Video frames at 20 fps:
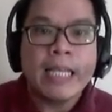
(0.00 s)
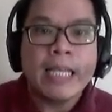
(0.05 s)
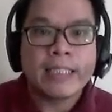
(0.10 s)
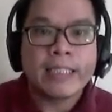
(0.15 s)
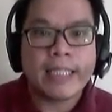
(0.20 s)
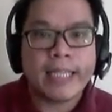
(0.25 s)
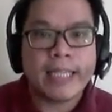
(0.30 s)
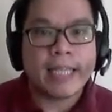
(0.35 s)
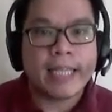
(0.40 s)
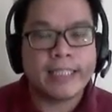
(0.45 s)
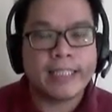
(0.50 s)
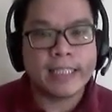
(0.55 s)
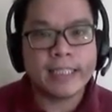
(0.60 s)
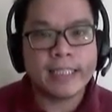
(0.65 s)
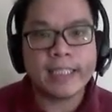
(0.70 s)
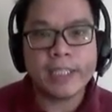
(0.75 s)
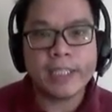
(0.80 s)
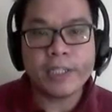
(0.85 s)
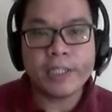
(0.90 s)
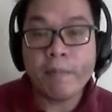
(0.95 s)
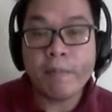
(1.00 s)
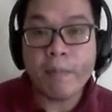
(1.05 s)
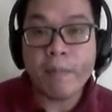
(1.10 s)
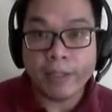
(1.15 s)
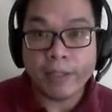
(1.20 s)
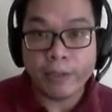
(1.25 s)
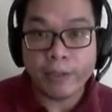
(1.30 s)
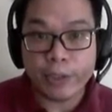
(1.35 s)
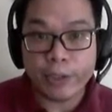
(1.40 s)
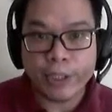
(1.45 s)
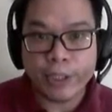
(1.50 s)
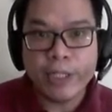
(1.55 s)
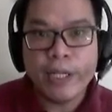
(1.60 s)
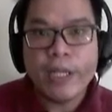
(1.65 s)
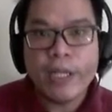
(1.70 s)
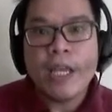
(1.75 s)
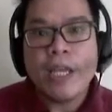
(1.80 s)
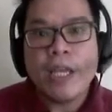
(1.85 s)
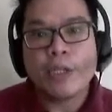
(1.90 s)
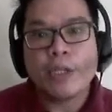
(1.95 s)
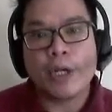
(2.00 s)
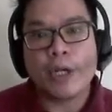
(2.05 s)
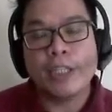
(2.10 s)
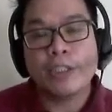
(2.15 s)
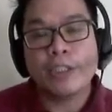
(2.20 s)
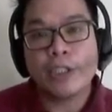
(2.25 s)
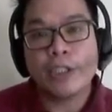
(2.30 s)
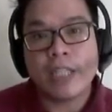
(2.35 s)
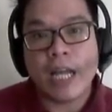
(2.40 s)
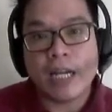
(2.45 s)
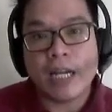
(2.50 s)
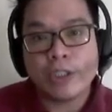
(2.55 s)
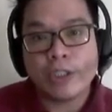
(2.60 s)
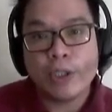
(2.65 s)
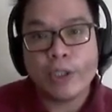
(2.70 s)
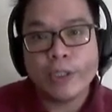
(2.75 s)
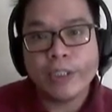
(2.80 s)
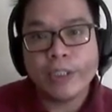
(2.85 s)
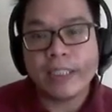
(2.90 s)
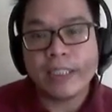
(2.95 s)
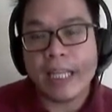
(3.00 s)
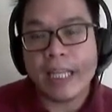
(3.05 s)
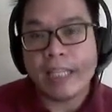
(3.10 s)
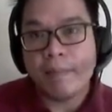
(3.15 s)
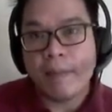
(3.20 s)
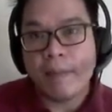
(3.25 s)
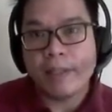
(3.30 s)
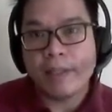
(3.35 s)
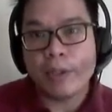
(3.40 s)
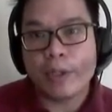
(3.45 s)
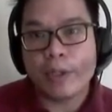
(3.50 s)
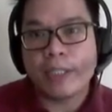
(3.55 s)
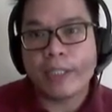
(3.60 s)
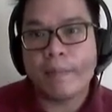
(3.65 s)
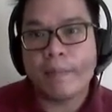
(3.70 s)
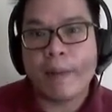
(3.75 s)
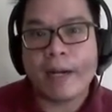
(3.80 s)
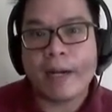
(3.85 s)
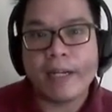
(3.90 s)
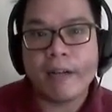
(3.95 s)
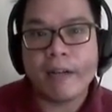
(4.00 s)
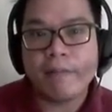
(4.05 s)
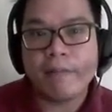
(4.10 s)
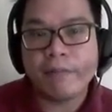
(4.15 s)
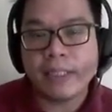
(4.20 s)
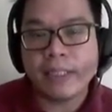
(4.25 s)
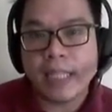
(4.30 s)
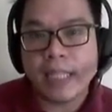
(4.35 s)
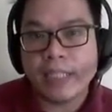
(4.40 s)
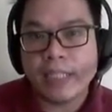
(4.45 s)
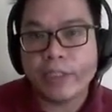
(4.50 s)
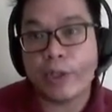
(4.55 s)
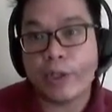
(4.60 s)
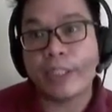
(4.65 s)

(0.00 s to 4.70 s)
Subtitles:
Sige, just reminder, your introduction statement or the paragraph states,